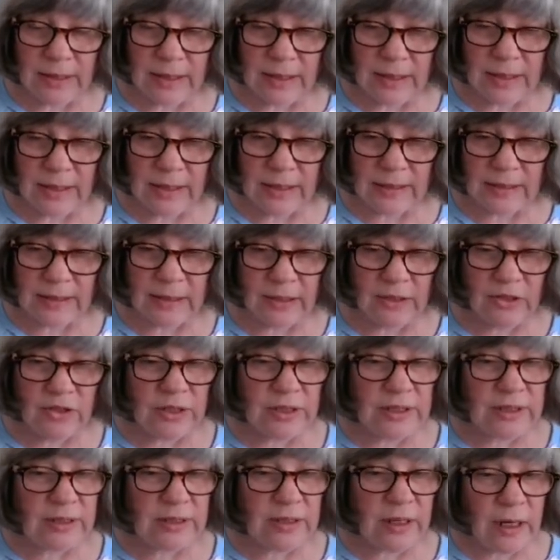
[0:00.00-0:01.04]
things such
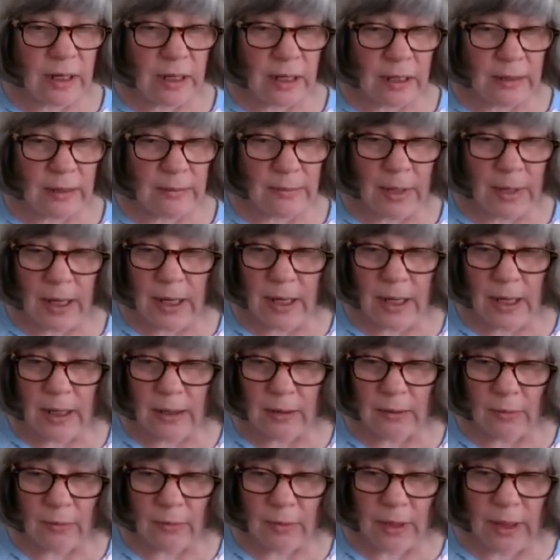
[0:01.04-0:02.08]
as time
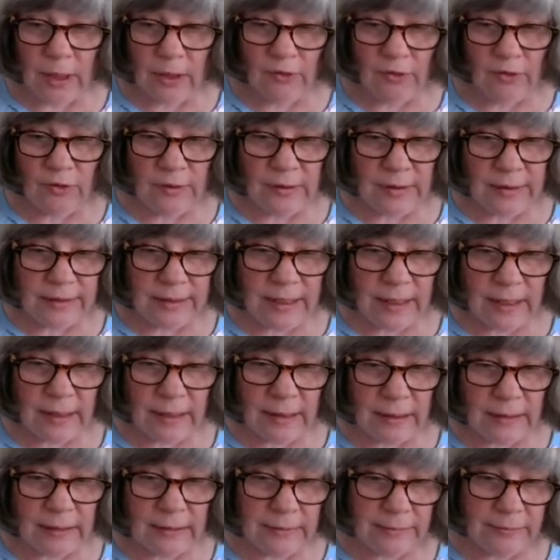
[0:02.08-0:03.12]
location
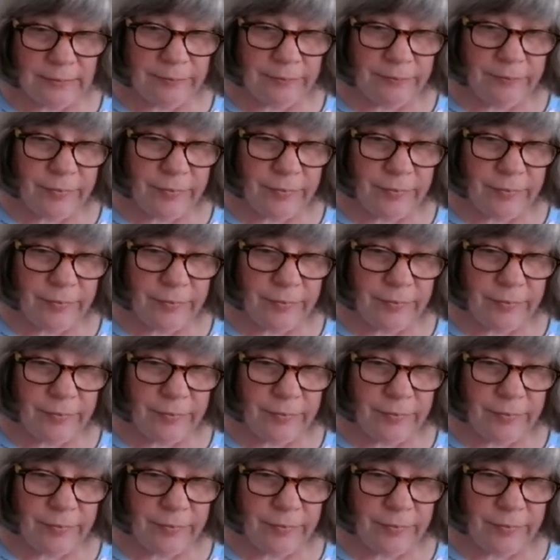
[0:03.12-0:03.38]
setting,